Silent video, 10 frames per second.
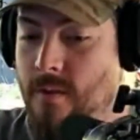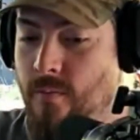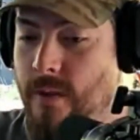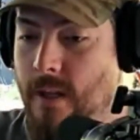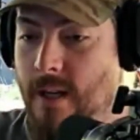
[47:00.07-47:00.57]
was
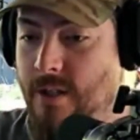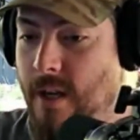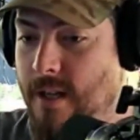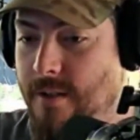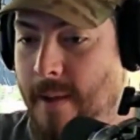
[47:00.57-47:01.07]
real hush
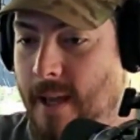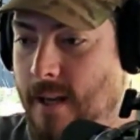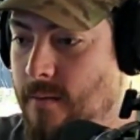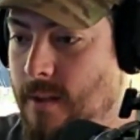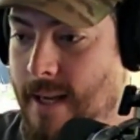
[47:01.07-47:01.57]
hush,
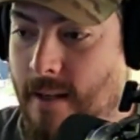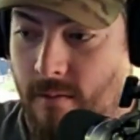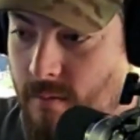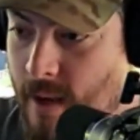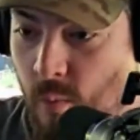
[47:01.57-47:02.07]
man.
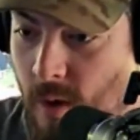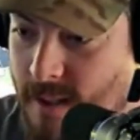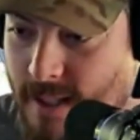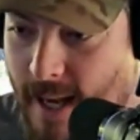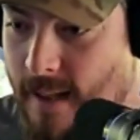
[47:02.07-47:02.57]
It
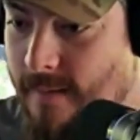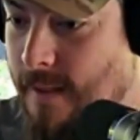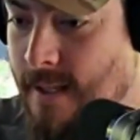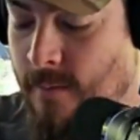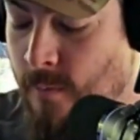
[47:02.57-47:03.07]
wasn't
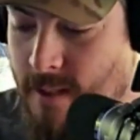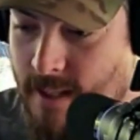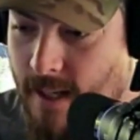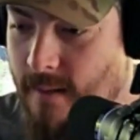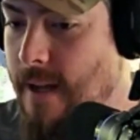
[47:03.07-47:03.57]

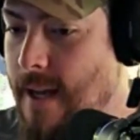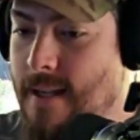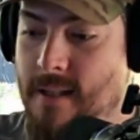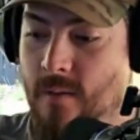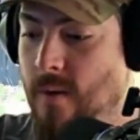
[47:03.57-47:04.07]

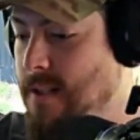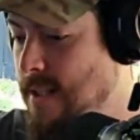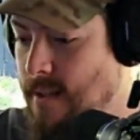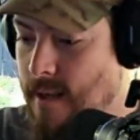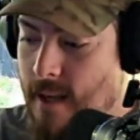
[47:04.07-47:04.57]
televised. It wasn't